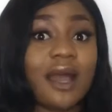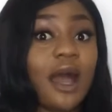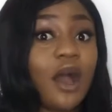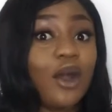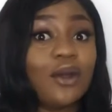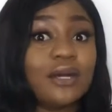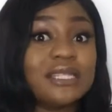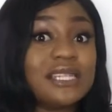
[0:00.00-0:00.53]

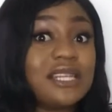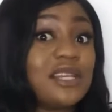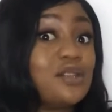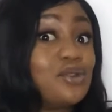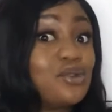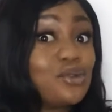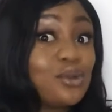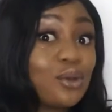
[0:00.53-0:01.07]
gotten his
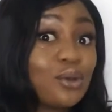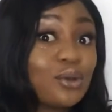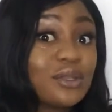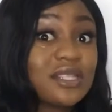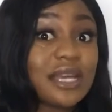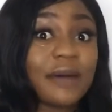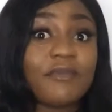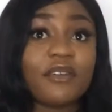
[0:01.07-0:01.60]

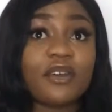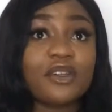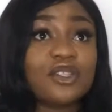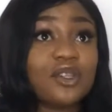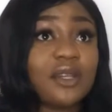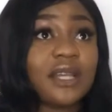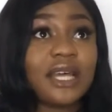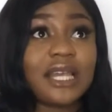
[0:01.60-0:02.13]
suit. I'm very
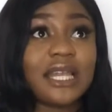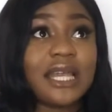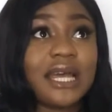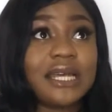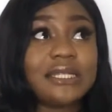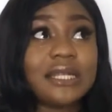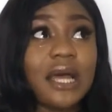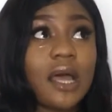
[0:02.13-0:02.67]
sure that he
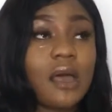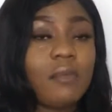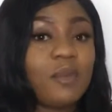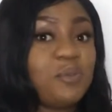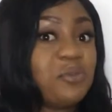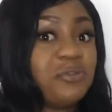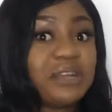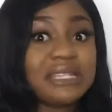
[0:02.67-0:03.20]
had
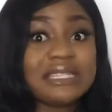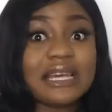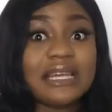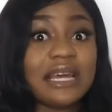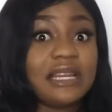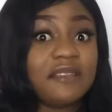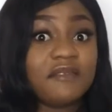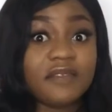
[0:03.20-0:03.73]
maybe rented
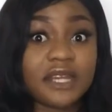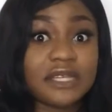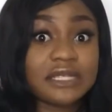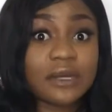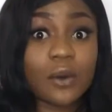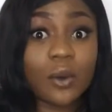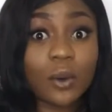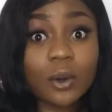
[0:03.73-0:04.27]
an event
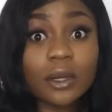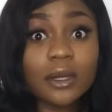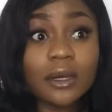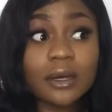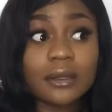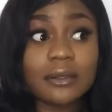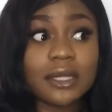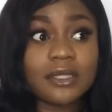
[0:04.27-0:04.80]
hall,
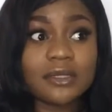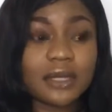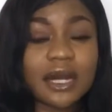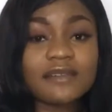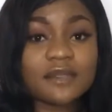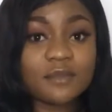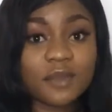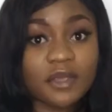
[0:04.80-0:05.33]
like you
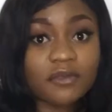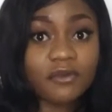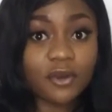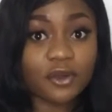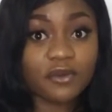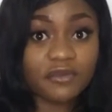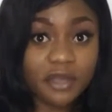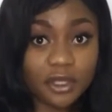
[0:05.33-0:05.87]
have to pay for
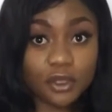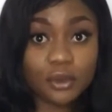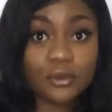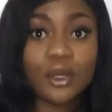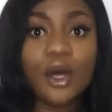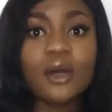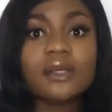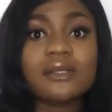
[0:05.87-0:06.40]
your venue.
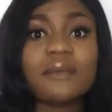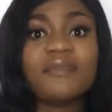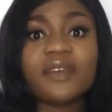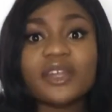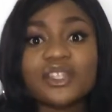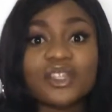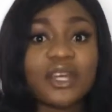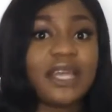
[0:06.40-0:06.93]
So I'm
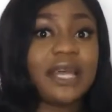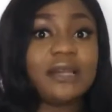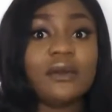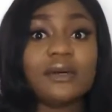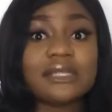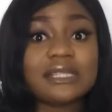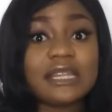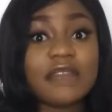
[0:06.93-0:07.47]
very sure he had
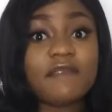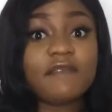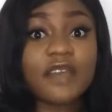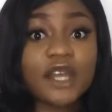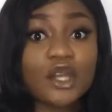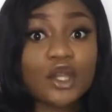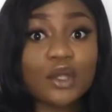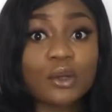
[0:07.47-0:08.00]
gotten a
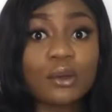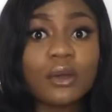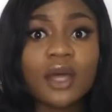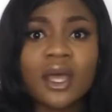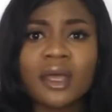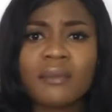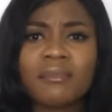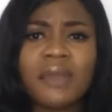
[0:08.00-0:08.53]
venue.
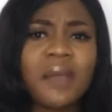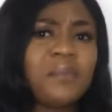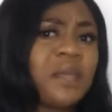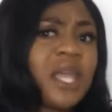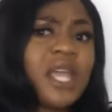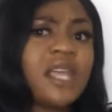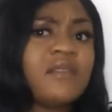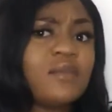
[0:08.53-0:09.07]
Maybe
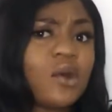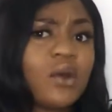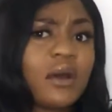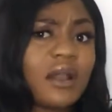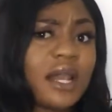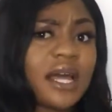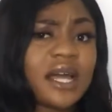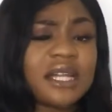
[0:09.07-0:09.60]
he even
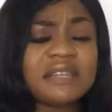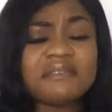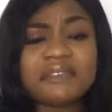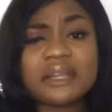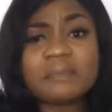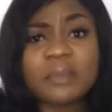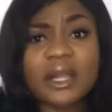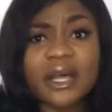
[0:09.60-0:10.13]
got like an
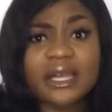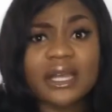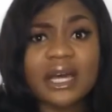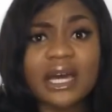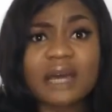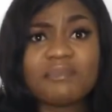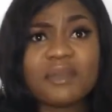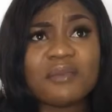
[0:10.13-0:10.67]
event
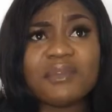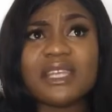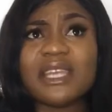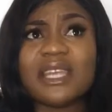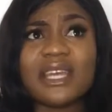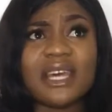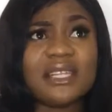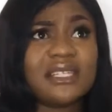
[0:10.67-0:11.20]
planner. Maybe
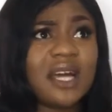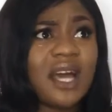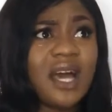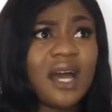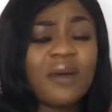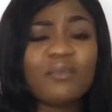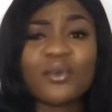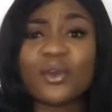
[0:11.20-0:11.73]
he had
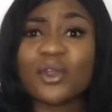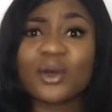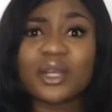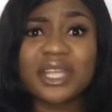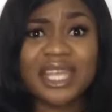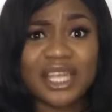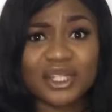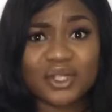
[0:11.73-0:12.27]

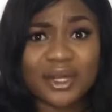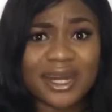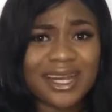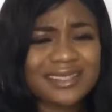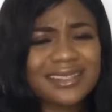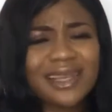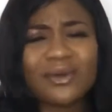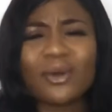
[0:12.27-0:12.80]
procured
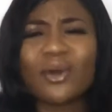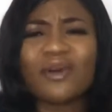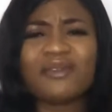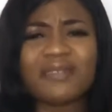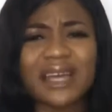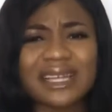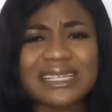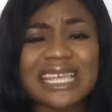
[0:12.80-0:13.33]
caterers and all of
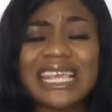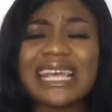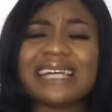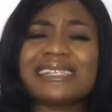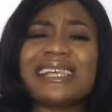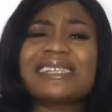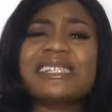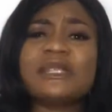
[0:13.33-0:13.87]
that. He
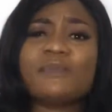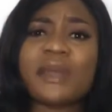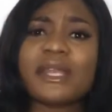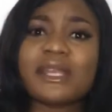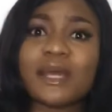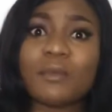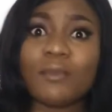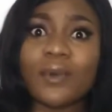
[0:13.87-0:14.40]
has
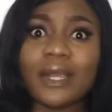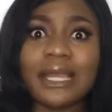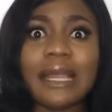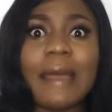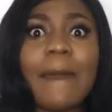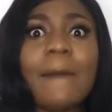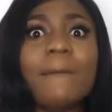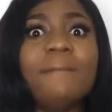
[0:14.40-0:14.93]
expended money
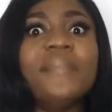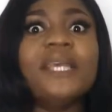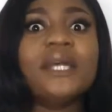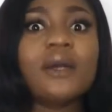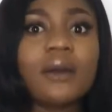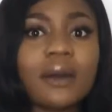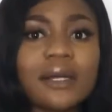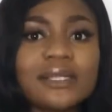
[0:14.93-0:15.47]

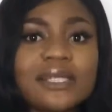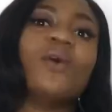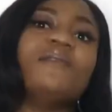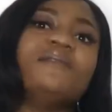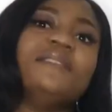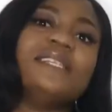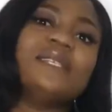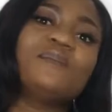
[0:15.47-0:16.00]
because
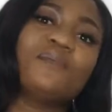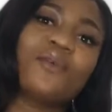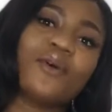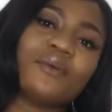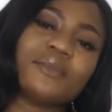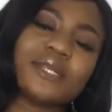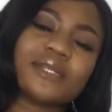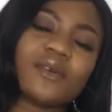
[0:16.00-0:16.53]
of this
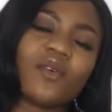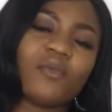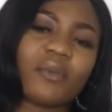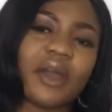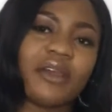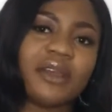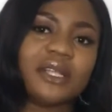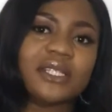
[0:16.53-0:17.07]
promise of
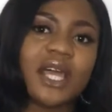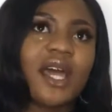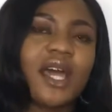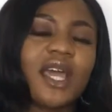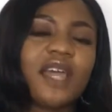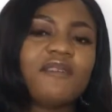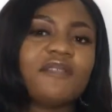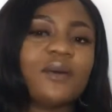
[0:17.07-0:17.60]
marriage.
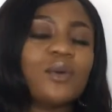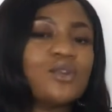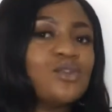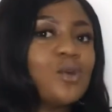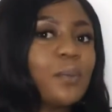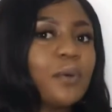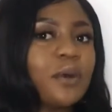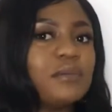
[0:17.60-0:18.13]
If there was
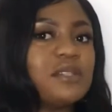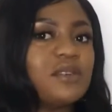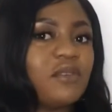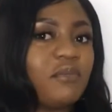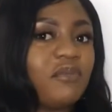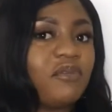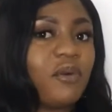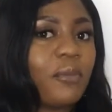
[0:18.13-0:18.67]
no promise
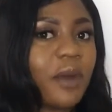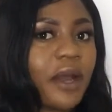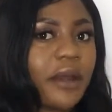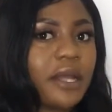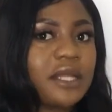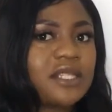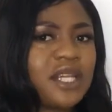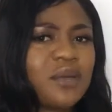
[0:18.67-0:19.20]
for
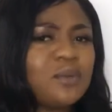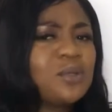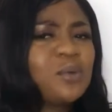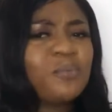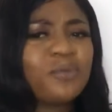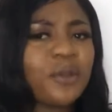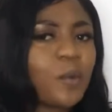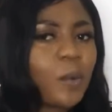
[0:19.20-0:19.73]
marriage, he
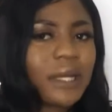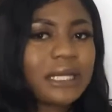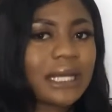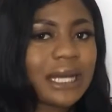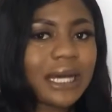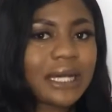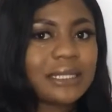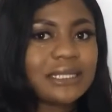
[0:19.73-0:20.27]
wouldn't print wedding
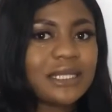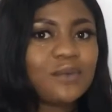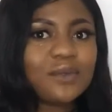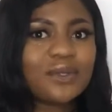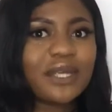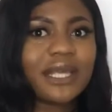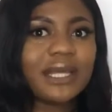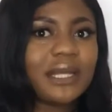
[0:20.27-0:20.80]
cards, he
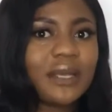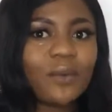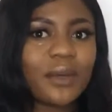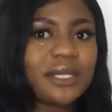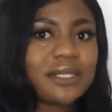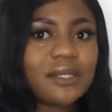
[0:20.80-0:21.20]
wouldn't get a wedding